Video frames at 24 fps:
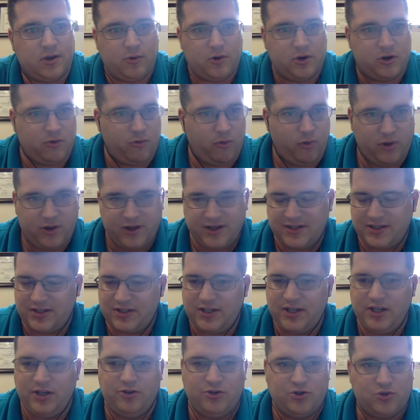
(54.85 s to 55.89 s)
I want to really
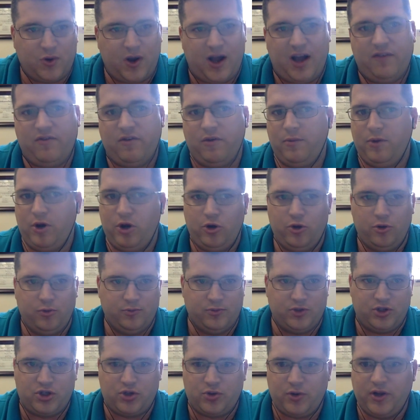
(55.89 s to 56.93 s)
see you drive them
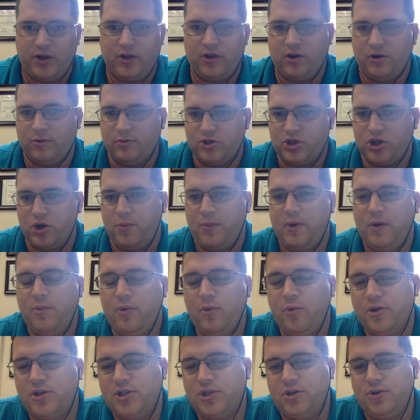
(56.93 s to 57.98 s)
home, strengthen them, show
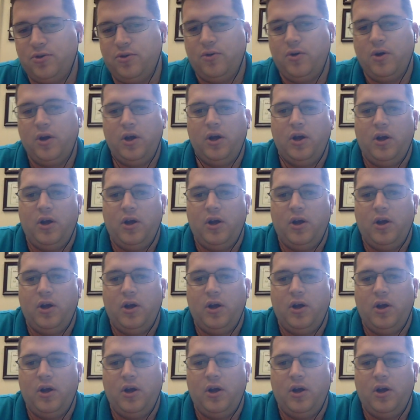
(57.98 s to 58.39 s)
people what you